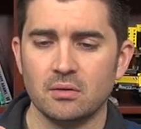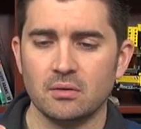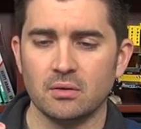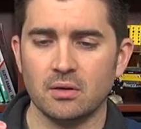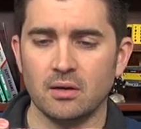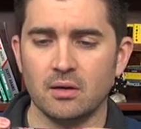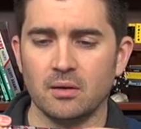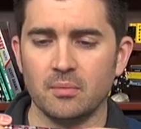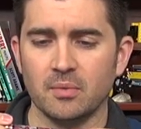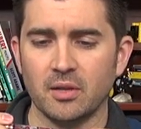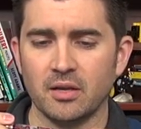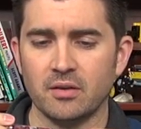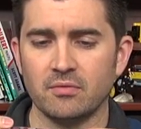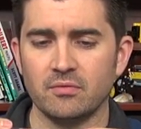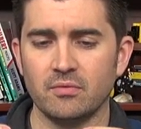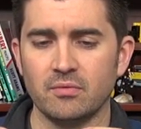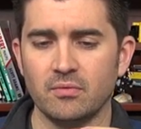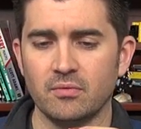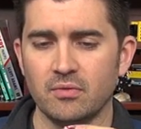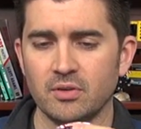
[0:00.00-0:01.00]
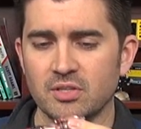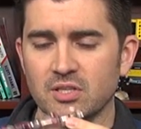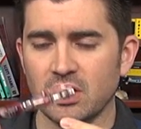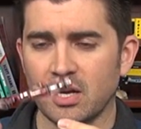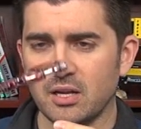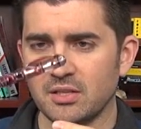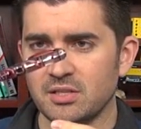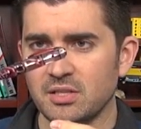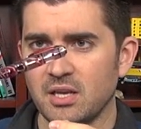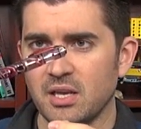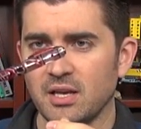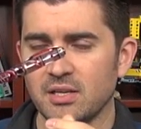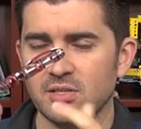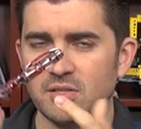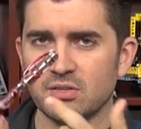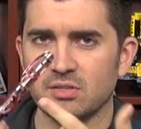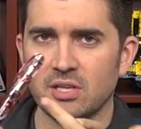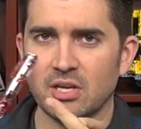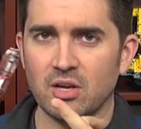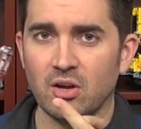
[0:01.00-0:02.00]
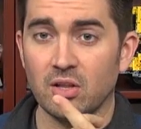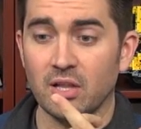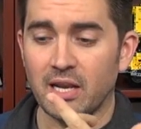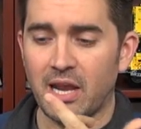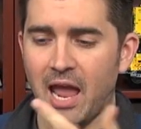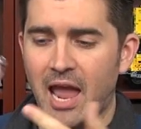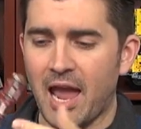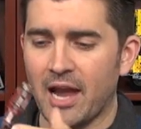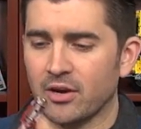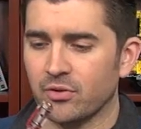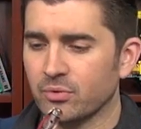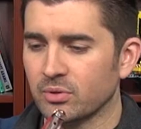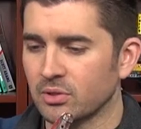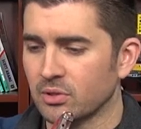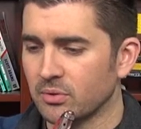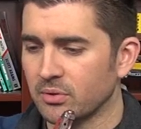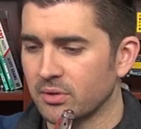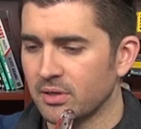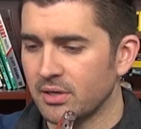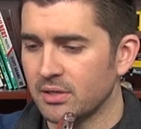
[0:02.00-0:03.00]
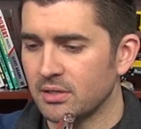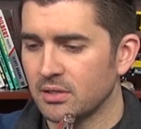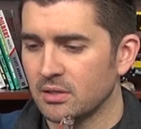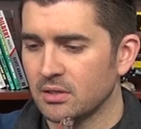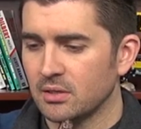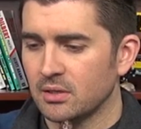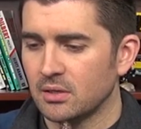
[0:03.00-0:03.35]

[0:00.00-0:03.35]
Um, like Visconti has theirs, they call it acryloid.